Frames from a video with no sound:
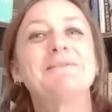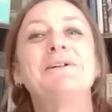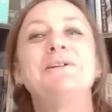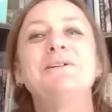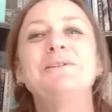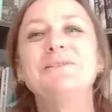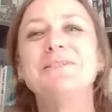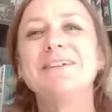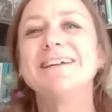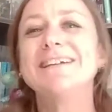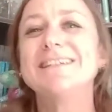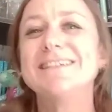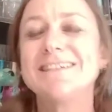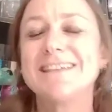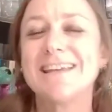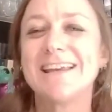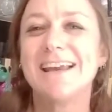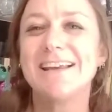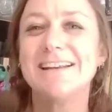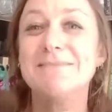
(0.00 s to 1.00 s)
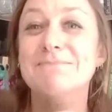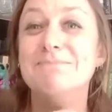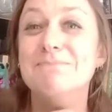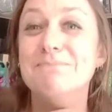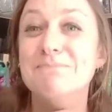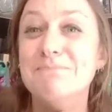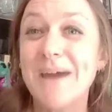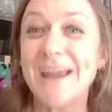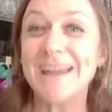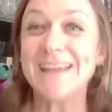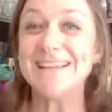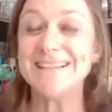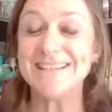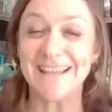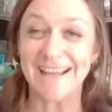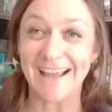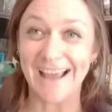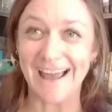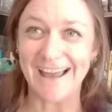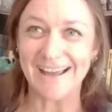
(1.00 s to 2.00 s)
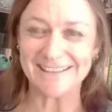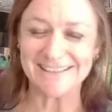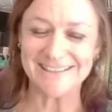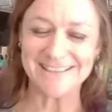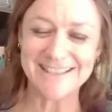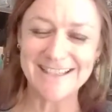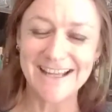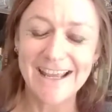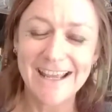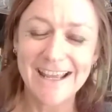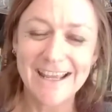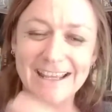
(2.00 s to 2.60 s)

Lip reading: who is an amazing artist.